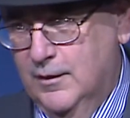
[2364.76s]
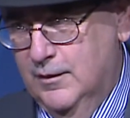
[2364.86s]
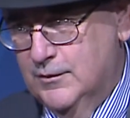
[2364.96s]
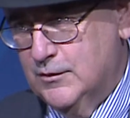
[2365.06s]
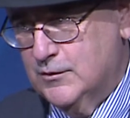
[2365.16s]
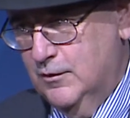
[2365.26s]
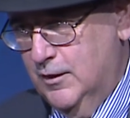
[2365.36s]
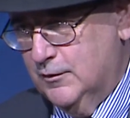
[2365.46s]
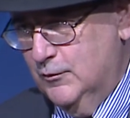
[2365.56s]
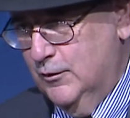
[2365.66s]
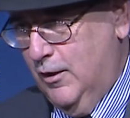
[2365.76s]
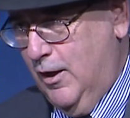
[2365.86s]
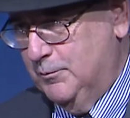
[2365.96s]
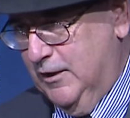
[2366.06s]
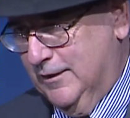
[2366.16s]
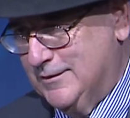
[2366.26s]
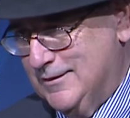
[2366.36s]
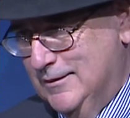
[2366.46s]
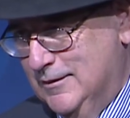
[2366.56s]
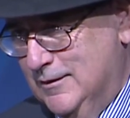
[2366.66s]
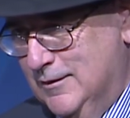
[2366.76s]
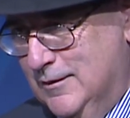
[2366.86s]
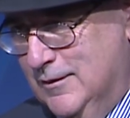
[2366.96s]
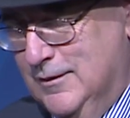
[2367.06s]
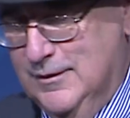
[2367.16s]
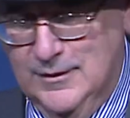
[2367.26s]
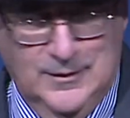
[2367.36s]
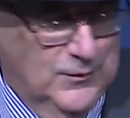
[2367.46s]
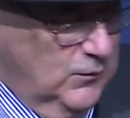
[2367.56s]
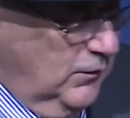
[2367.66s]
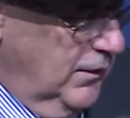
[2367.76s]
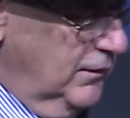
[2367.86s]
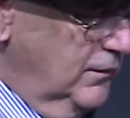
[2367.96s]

this is not good optics, right?